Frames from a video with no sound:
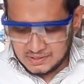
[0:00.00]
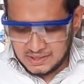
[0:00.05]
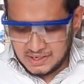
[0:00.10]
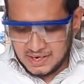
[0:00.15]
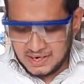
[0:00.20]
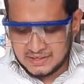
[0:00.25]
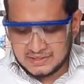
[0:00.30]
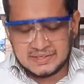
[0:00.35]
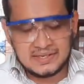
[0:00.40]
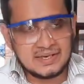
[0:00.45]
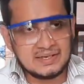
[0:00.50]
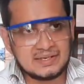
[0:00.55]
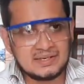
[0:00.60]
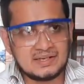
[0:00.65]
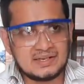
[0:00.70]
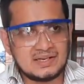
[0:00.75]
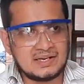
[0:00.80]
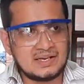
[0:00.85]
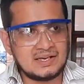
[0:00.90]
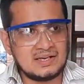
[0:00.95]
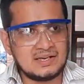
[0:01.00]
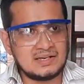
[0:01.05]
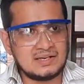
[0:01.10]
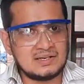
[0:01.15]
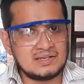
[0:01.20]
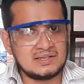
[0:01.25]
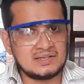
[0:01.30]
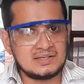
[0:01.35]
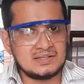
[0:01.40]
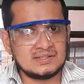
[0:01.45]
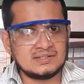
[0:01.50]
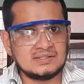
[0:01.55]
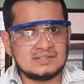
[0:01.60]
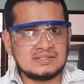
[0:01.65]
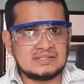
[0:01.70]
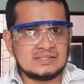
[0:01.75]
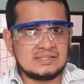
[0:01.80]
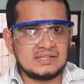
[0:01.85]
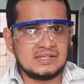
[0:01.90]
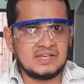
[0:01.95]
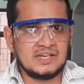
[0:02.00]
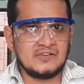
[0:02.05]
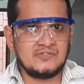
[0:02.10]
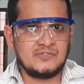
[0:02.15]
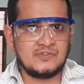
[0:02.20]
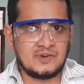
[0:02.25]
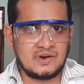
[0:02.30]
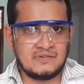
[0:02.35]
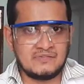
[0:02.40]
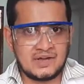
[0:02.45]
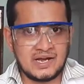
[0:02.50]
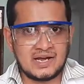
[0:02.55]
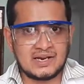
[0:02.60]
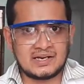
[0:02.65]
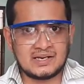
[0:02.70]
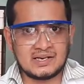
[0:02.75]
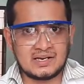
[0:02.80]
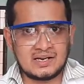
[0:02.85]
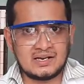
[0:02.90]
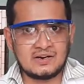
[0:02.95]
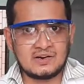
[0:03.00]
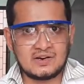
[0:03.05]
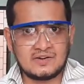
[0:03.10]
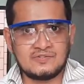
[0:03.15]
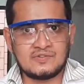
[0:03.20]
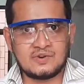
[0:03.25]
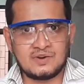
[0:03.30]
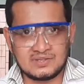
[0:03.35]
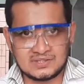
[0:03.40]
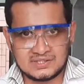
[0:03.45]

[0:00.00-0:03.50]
And then if you are wearing a lot of